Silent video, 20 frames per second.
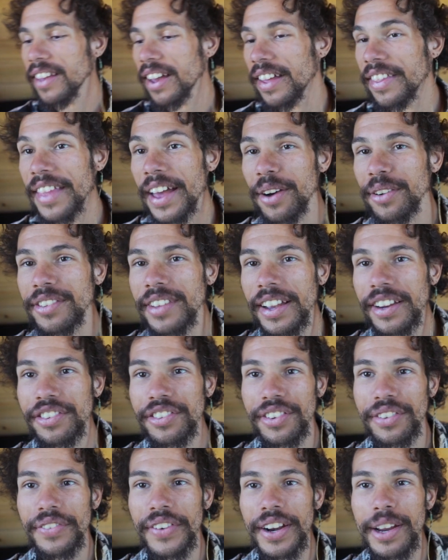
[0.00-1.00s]
uh, that was
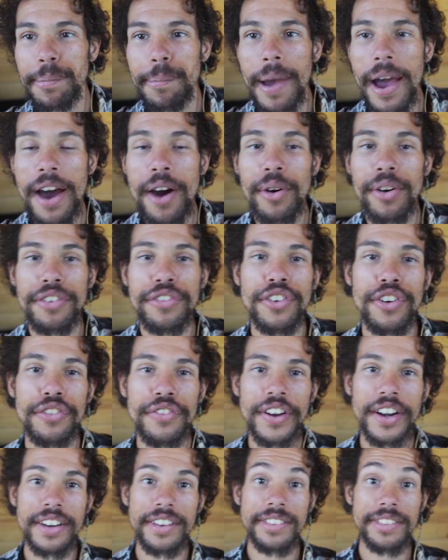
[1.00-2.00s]
actually very powerful,
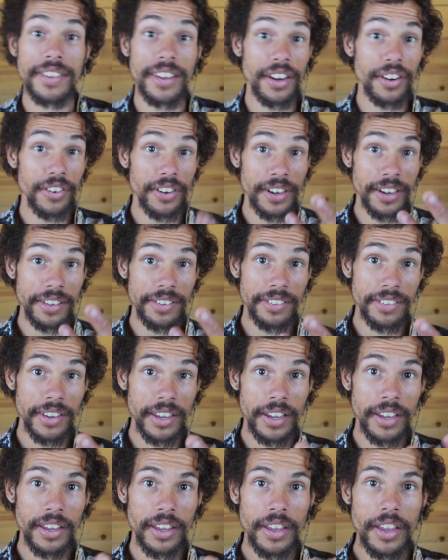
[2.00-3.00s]
very
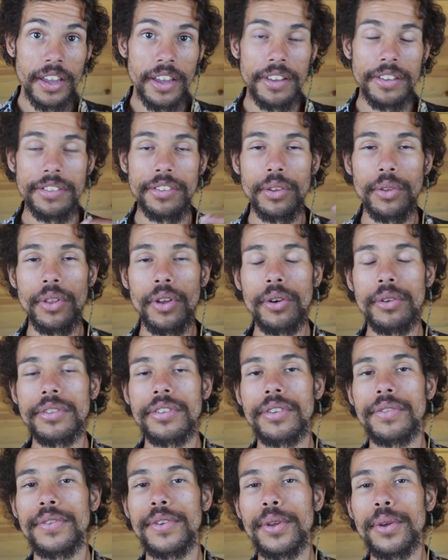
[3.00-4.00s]
synchronistic. So
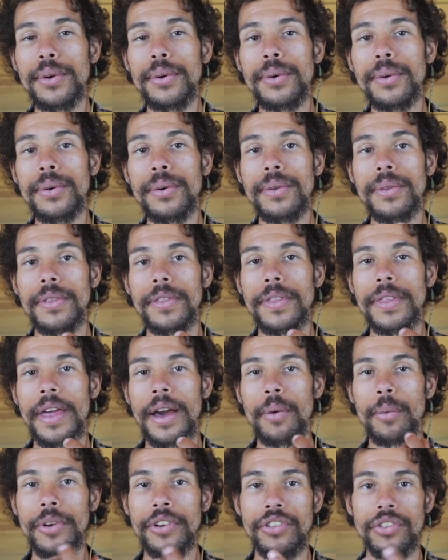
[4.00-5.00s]
those of you
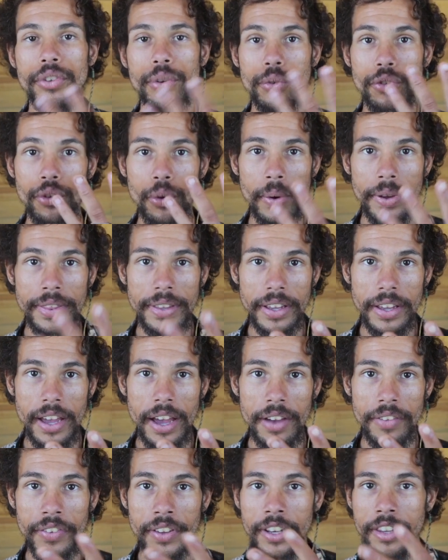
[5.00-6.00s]
that wish to join the
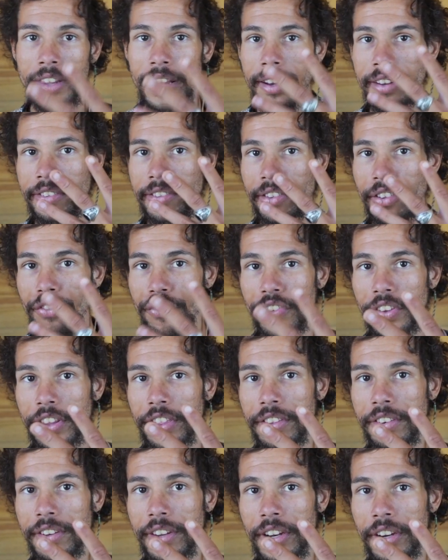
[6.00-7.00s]
coven, that is the
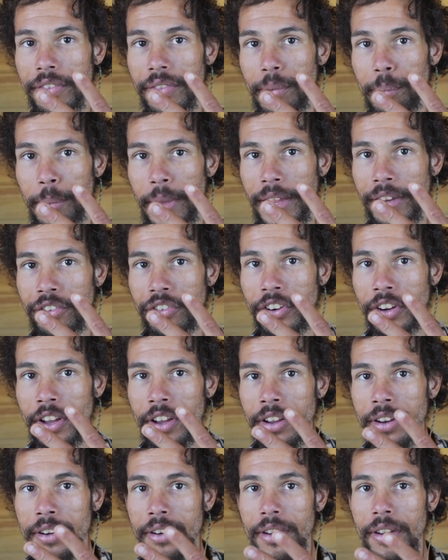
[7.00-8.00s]
fifth tier of the
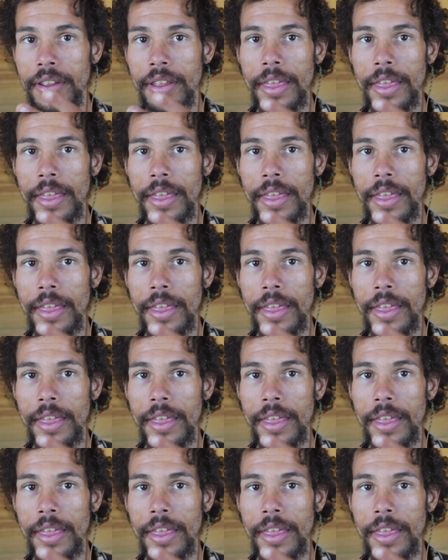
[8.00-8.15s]
Patreon.